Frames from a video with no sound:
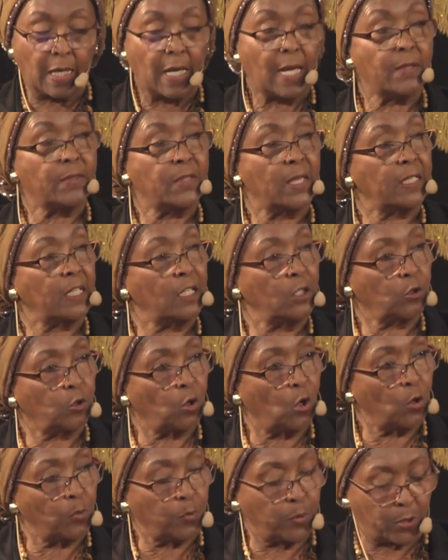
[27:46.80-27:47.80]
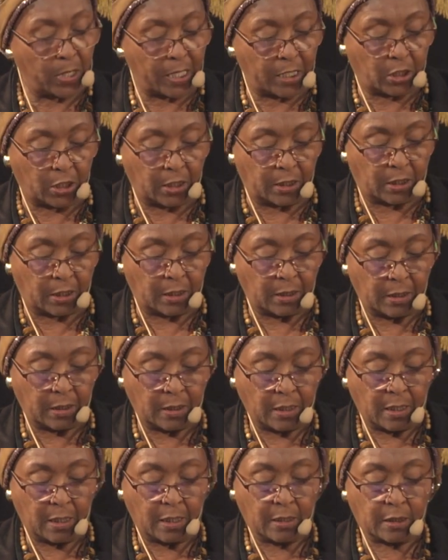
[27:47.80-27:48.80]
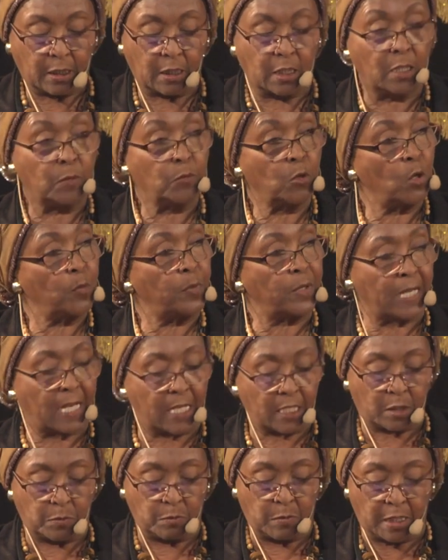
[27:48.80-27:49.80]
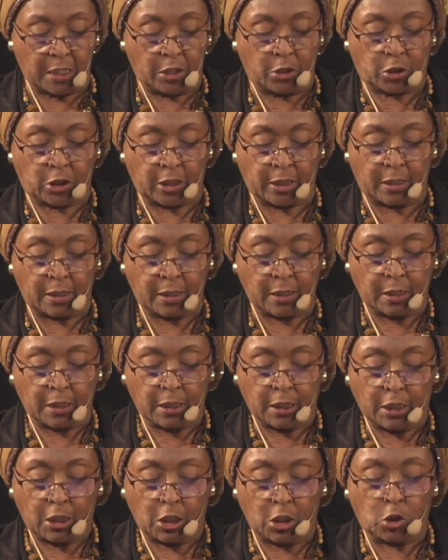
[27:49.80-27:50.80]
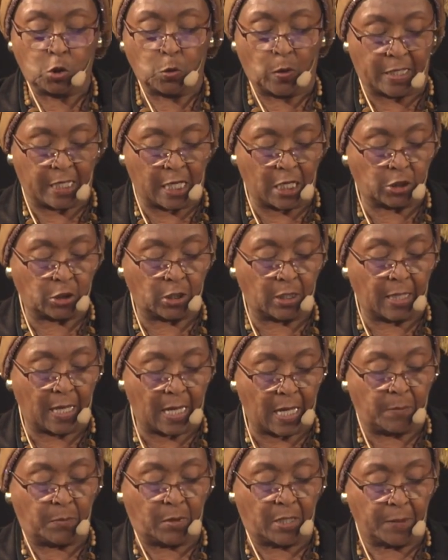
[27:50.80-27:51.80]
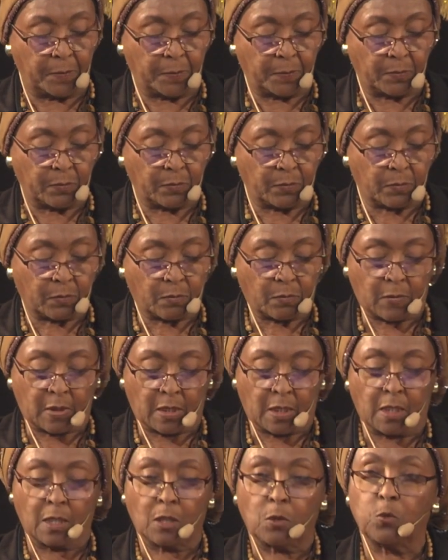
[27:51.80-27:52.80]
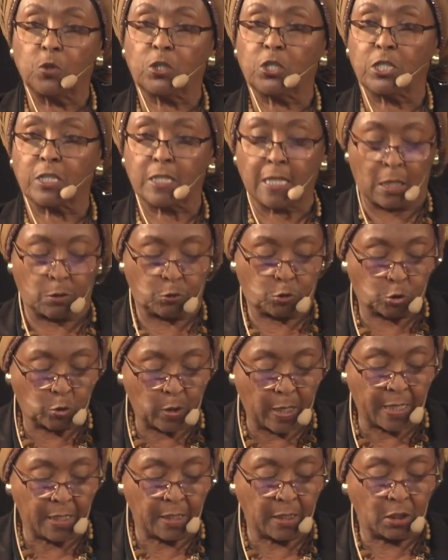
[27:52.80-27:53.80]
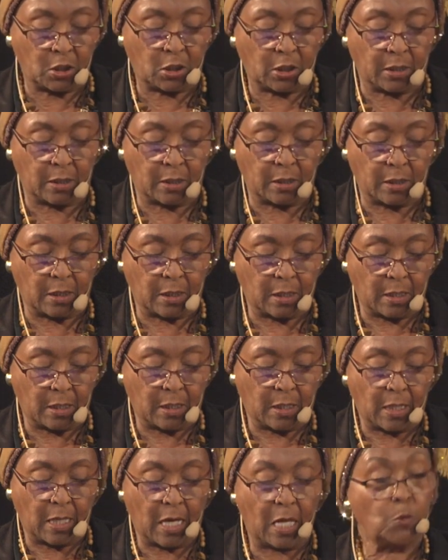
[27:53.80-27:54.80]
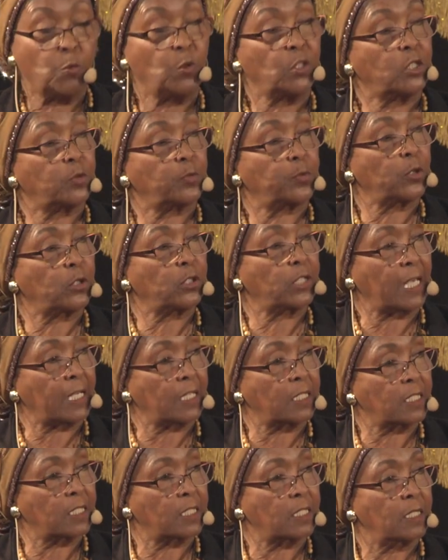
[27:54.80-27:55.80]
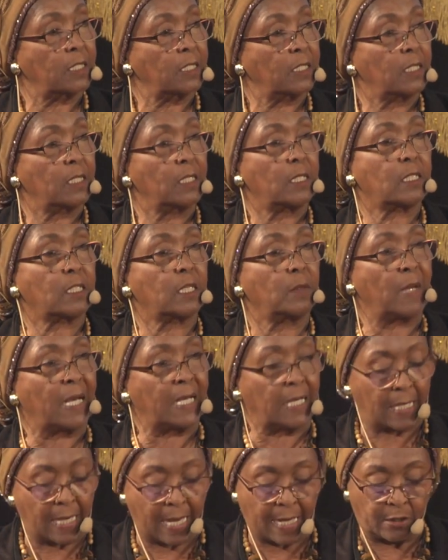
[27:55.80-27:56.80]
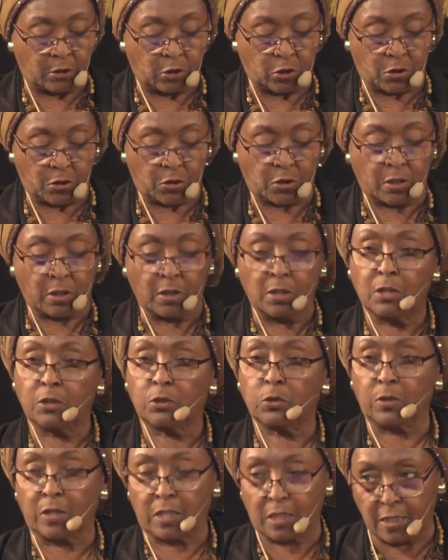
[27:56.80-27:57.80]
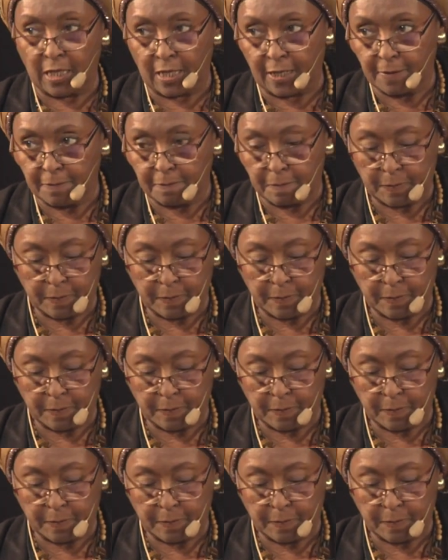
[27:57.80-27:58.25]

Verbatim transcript: and then incorporated the demobilized militia into our national army, which is now trained and which protects Somalilanders to this day.